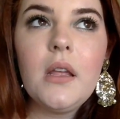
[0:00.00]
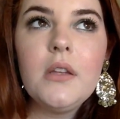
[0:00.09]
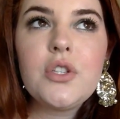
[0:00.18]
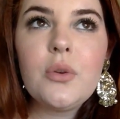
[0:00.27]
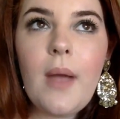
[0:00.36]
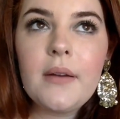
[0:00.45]

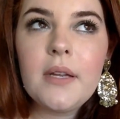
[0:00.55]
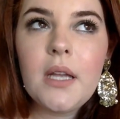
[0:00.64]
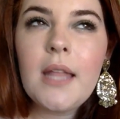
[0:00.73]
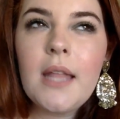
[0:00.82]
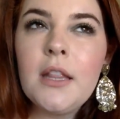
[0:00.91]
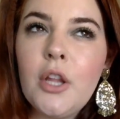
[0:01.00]

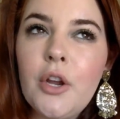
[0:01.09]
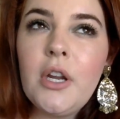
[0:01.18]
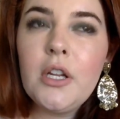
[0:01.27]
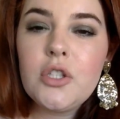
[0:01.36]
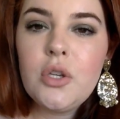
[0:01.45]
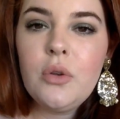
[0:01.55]
surrounding and
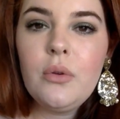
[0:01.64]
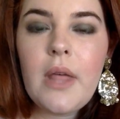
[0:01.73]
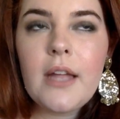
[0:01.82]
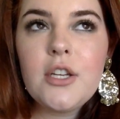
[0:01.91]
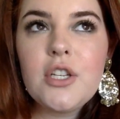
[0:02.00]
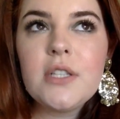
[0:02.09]
learning too
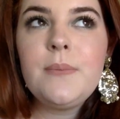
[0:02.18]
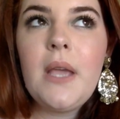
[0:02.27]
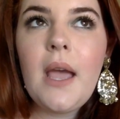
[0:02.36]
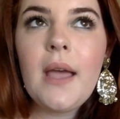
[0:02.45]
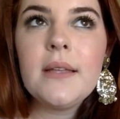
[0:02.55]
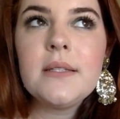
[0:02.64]
that just
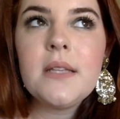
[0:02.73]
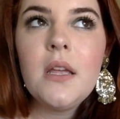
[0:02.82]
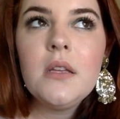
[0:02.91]
because